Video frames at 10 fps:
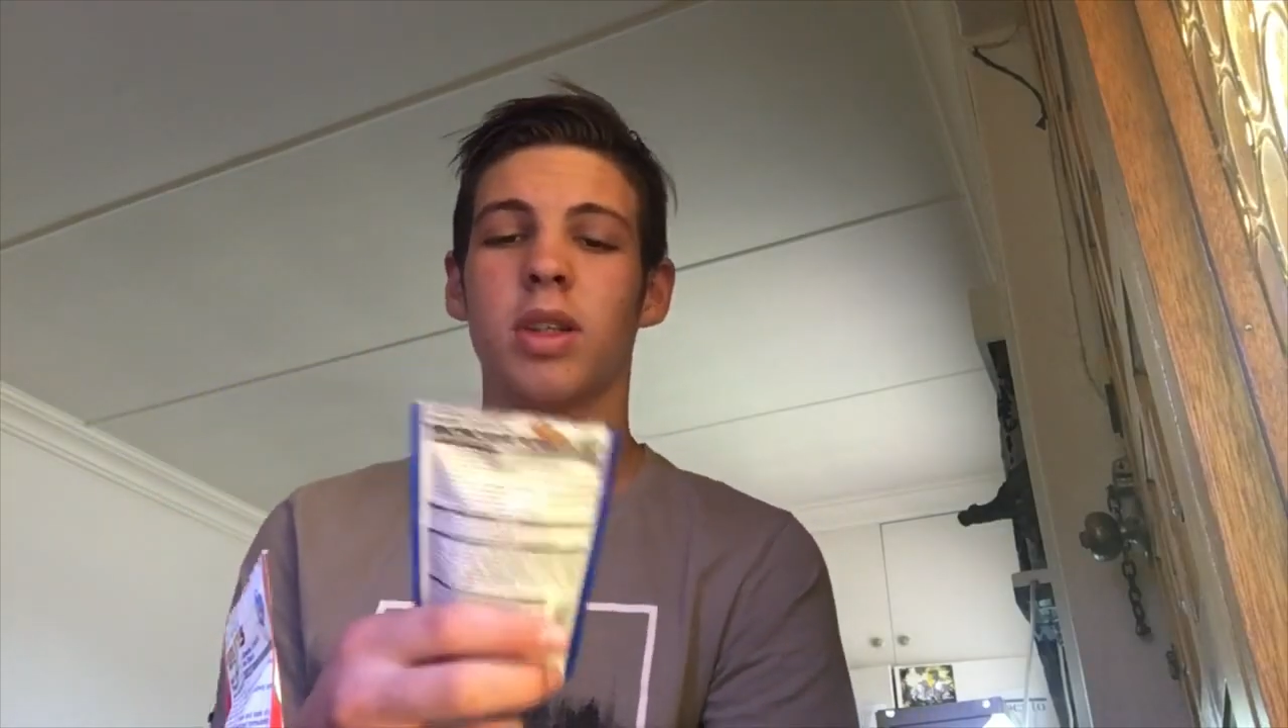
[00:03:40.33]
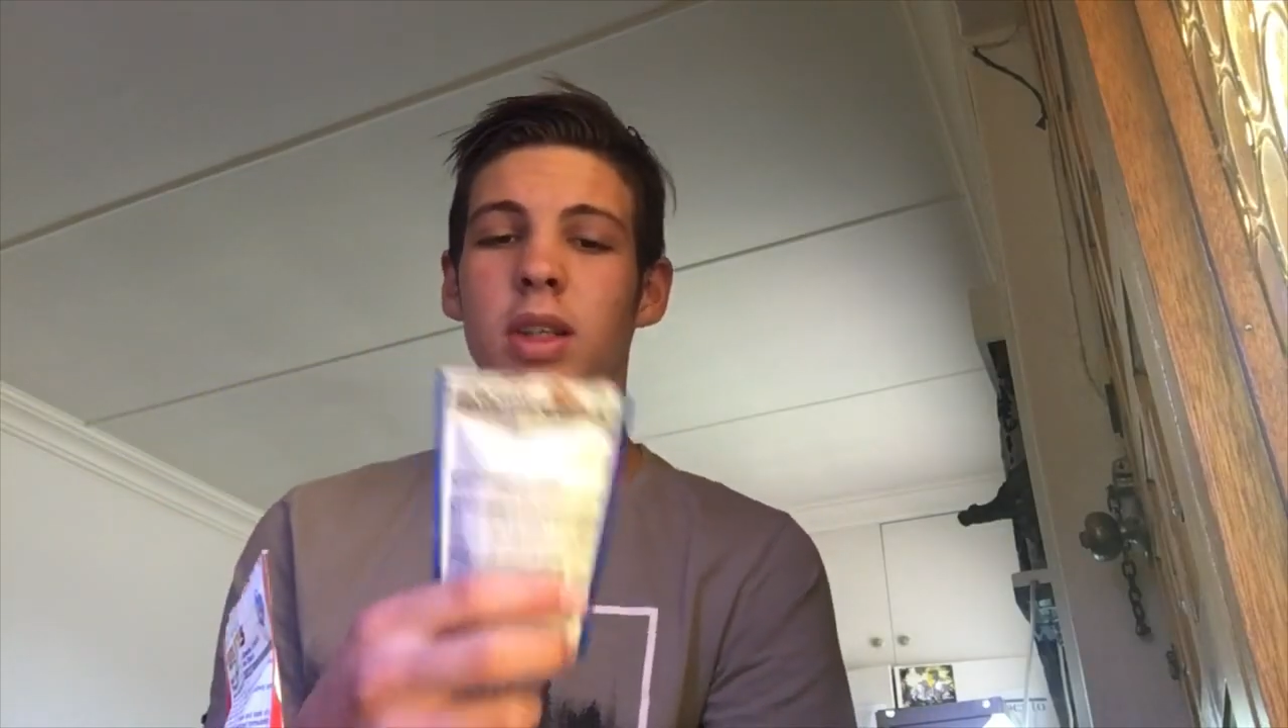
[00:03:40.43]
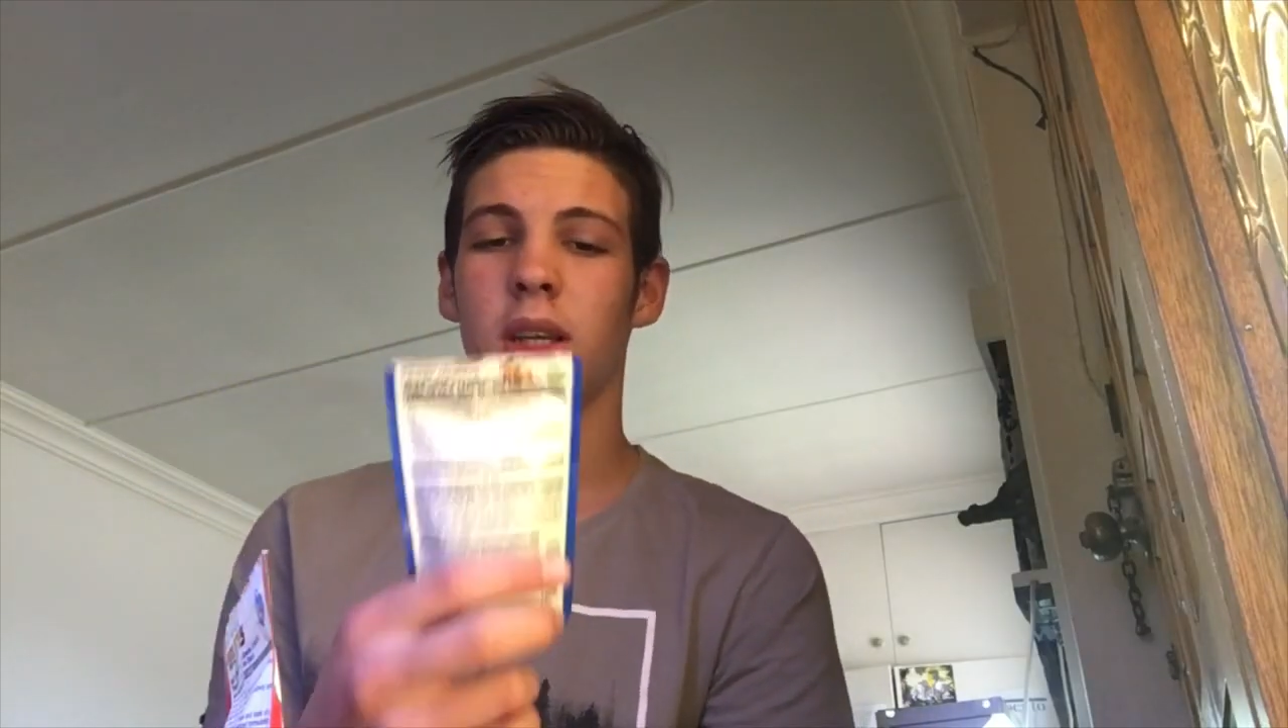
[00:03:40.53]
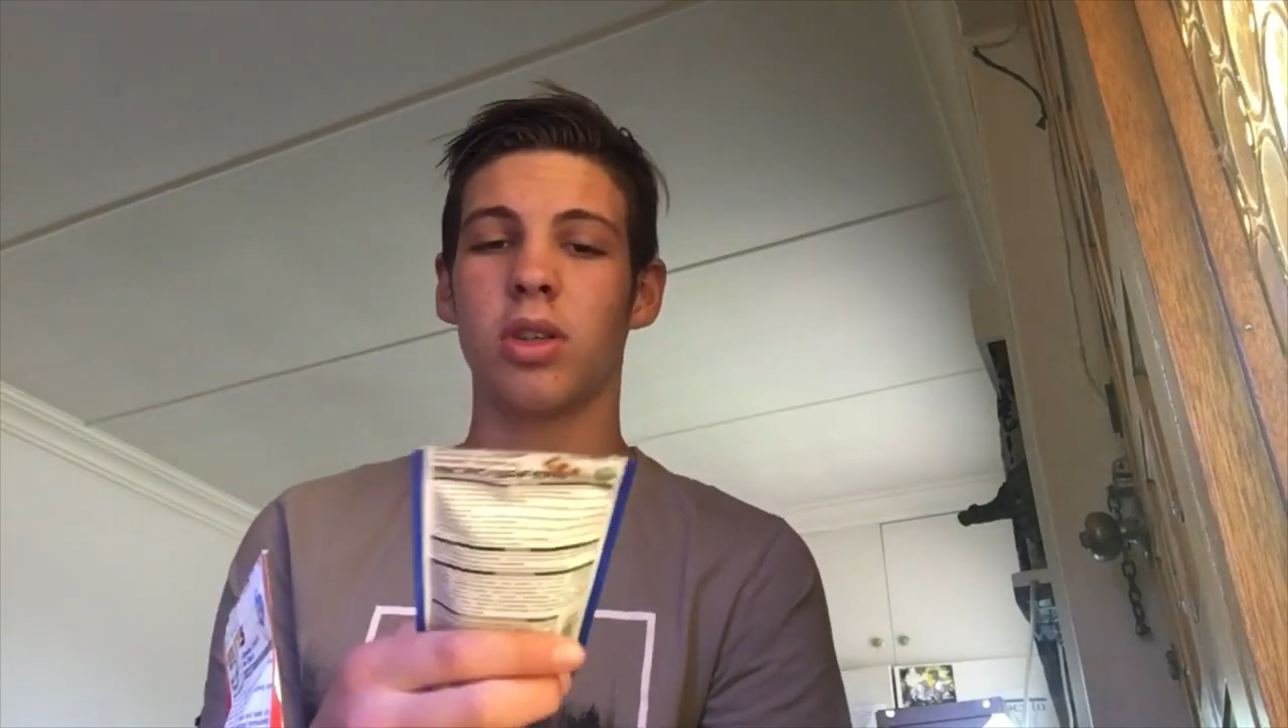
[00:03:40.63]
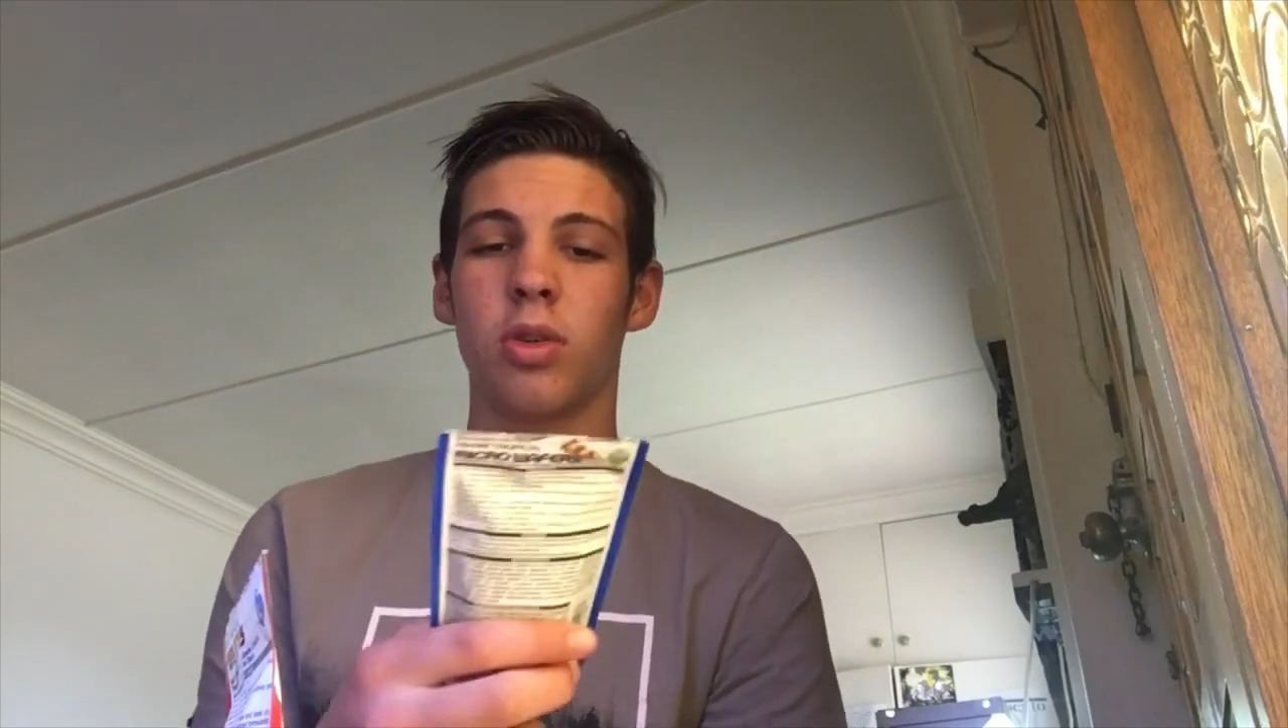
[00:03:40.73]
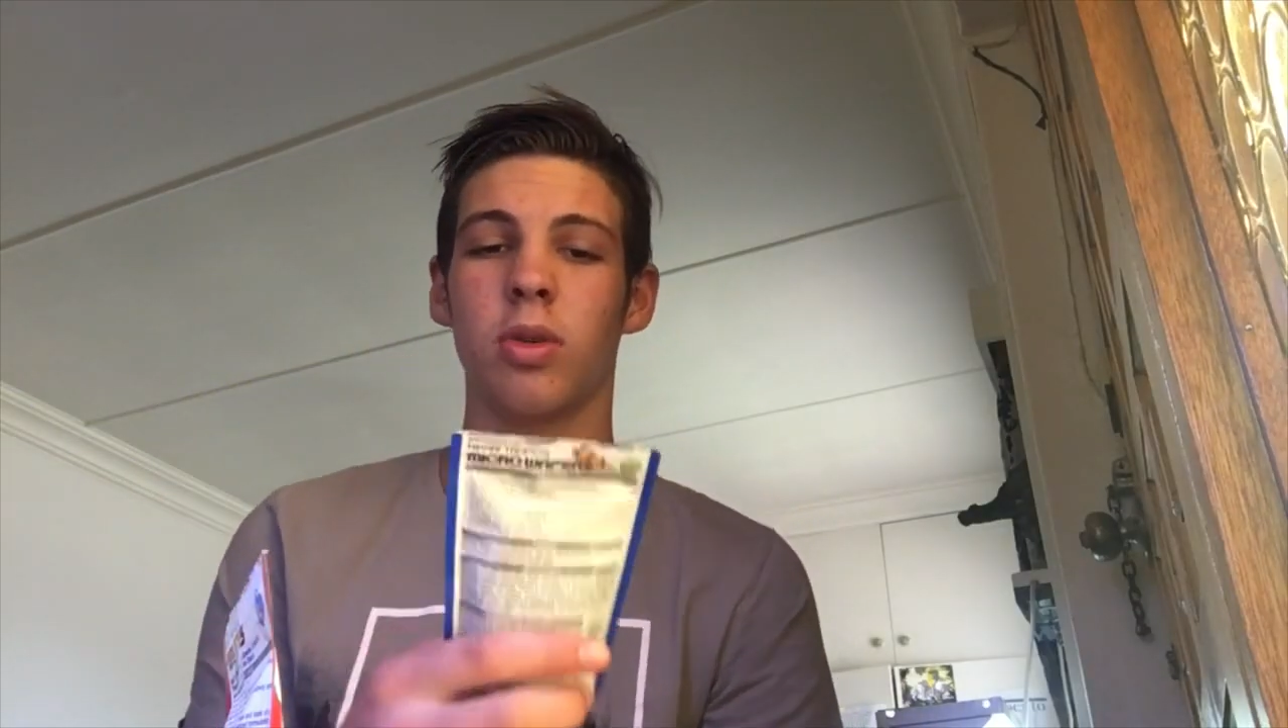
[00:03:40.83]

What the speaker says: tetra,